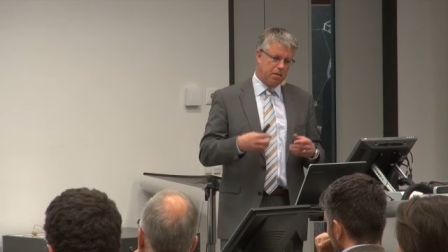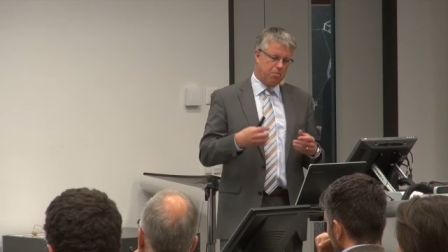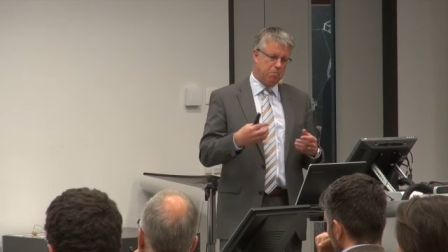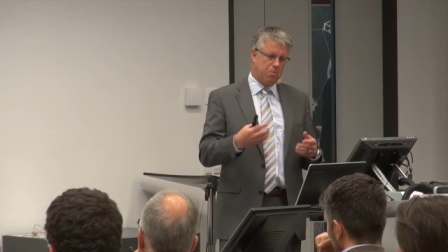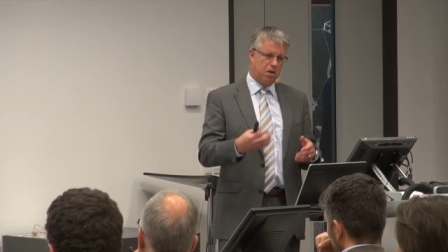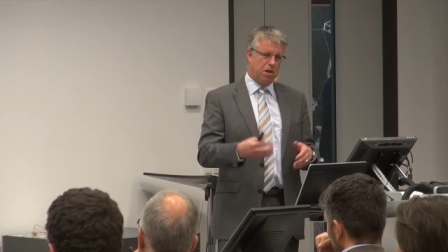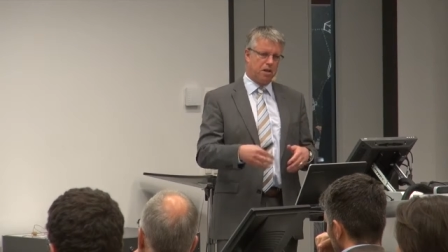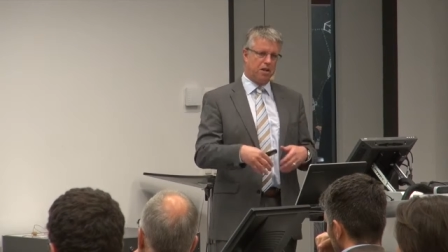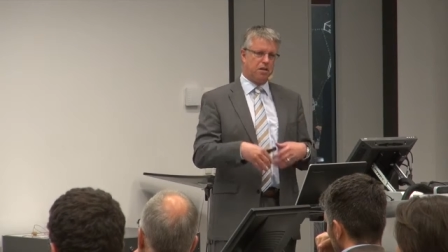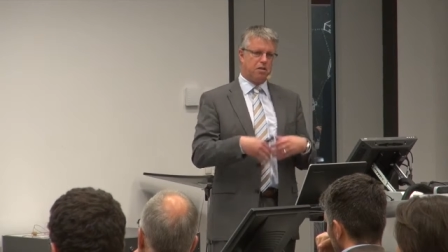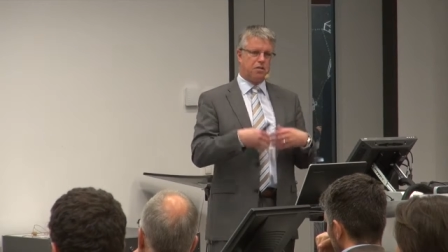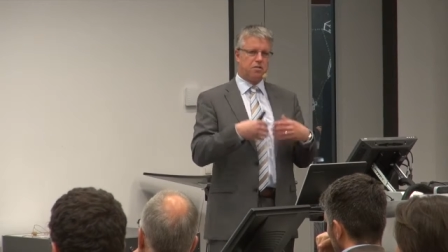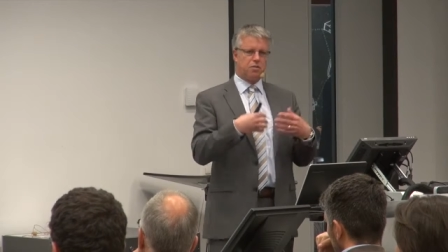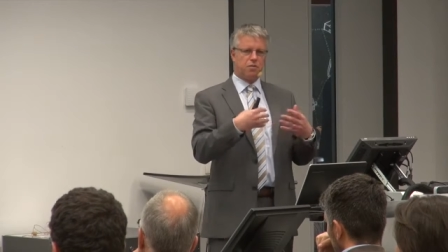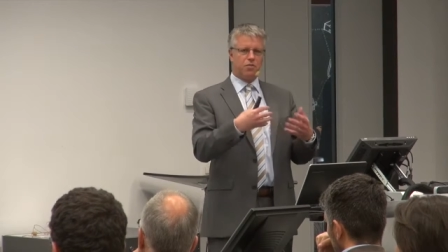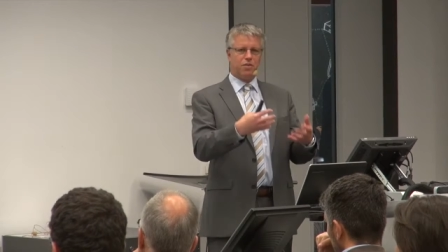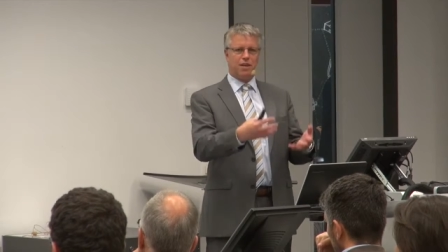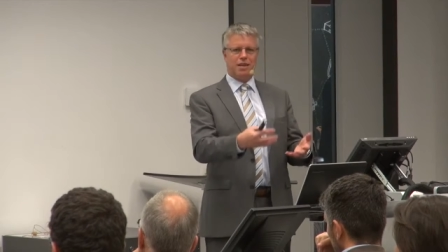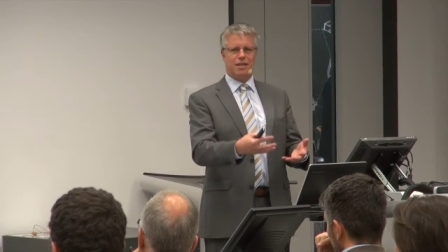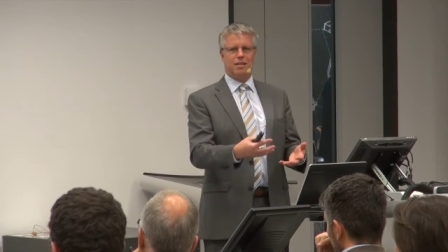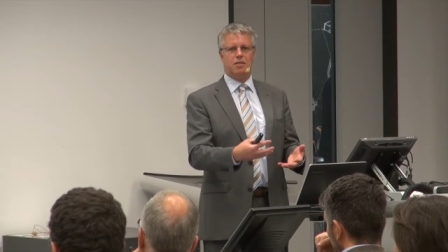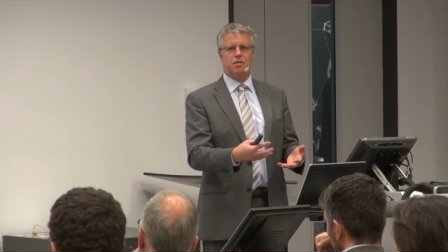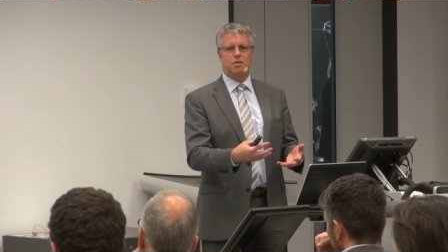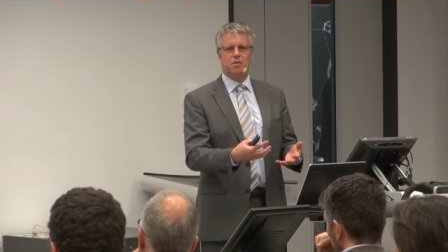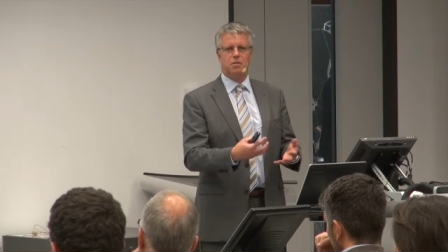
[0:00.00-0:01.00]
market
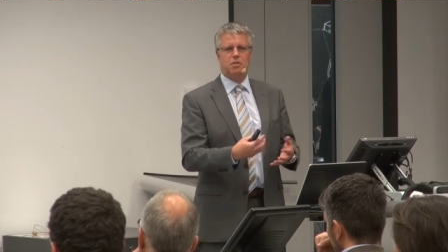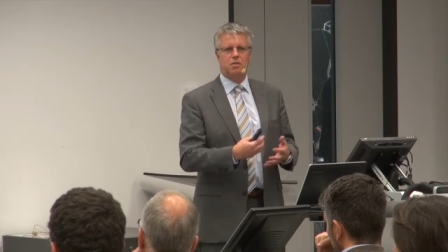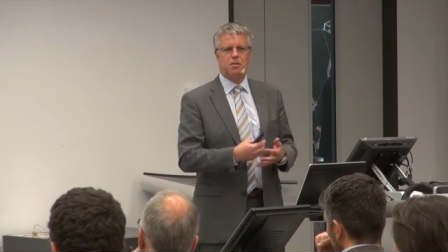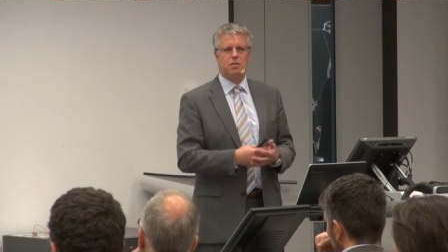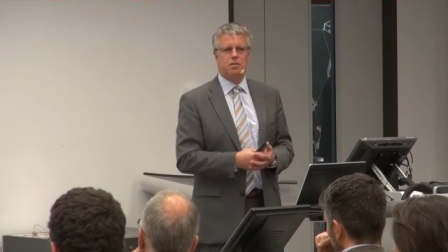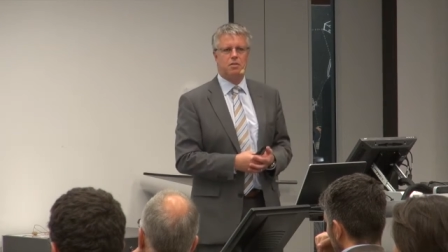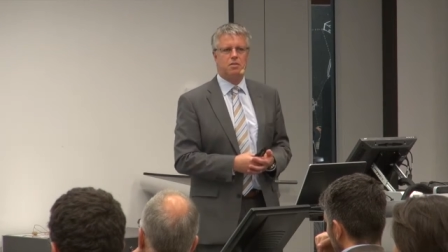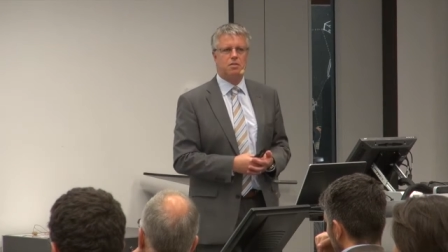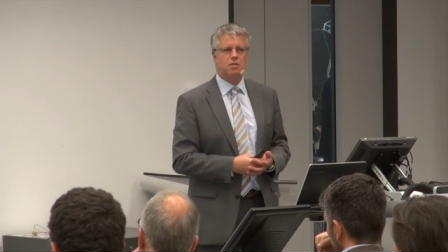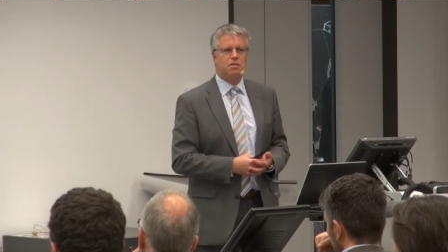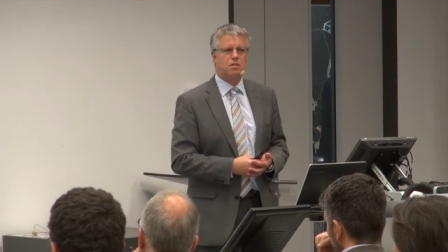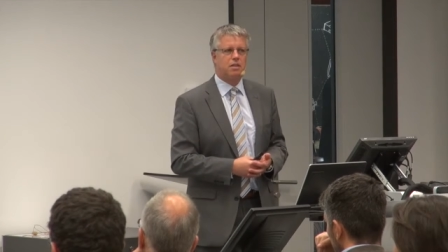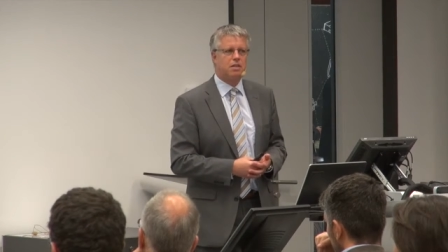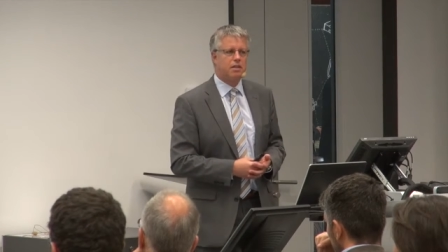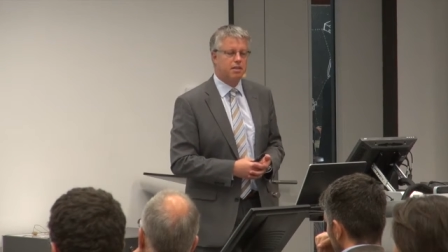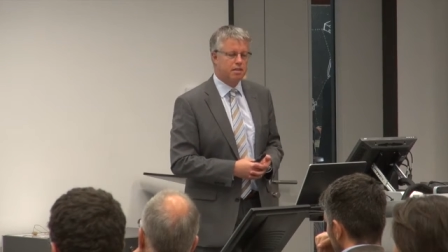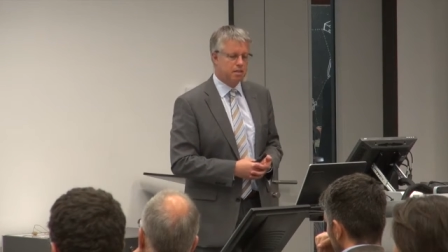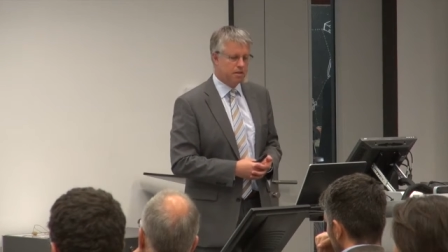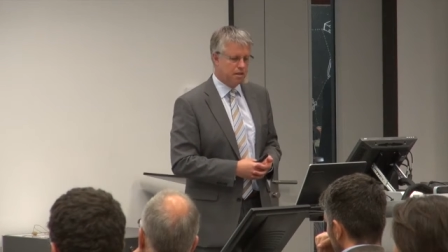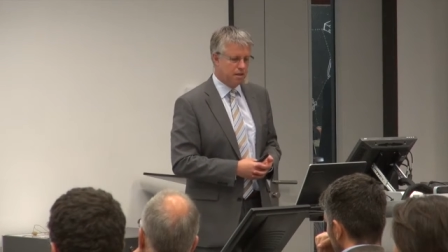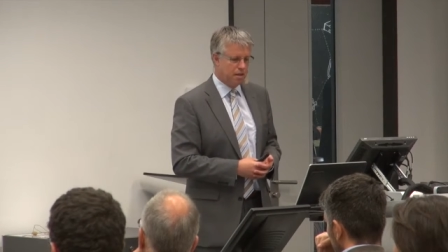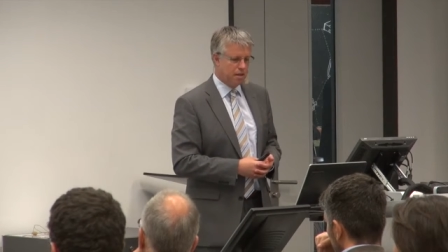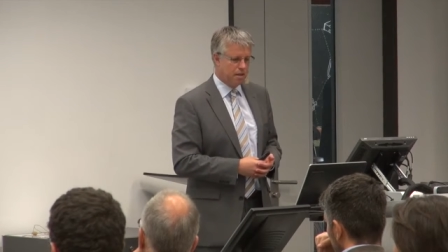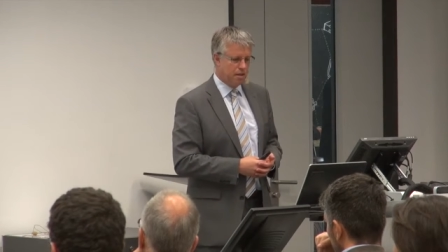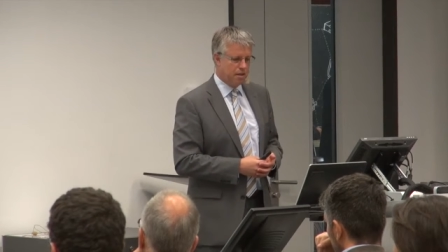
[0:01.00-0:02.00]
value, so to
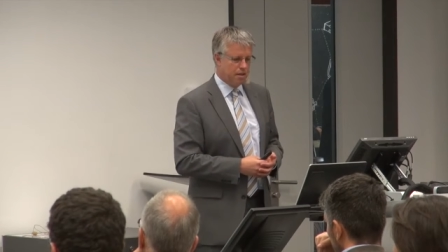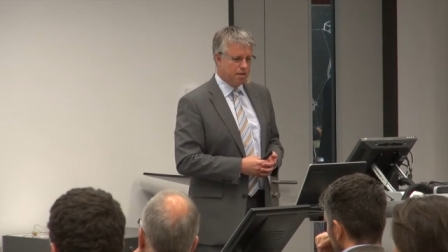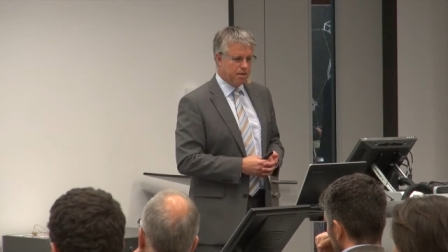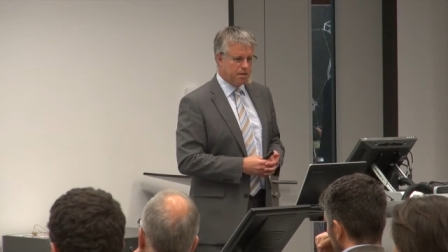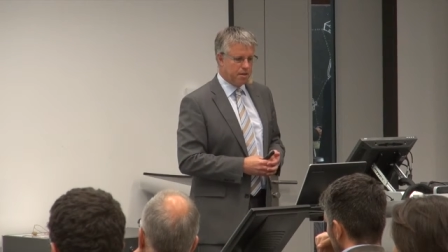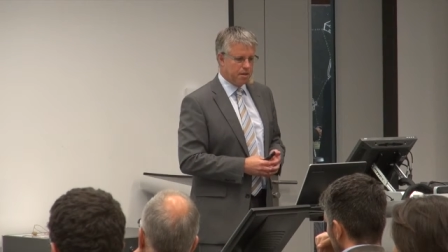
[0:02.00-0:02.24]
say.